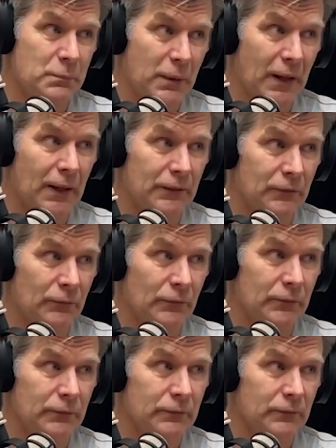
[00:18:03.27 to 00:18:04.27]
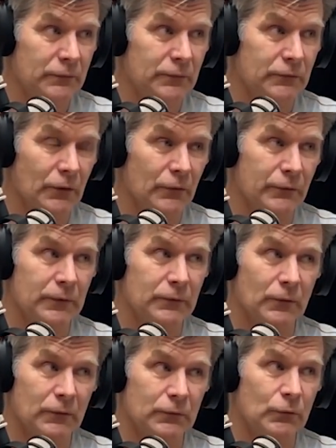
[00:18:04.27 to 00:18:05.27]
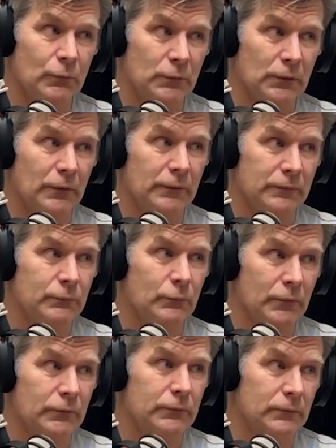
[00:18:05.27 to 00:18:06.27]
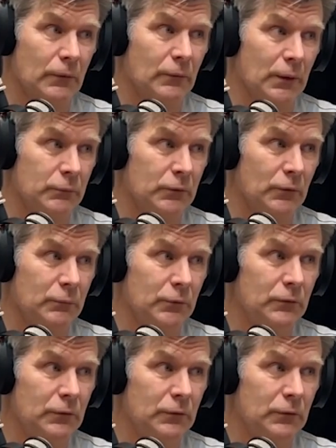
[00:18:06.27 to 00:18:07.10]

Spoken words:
bad noise, because this whole thing, don't normalise what's so abnormal.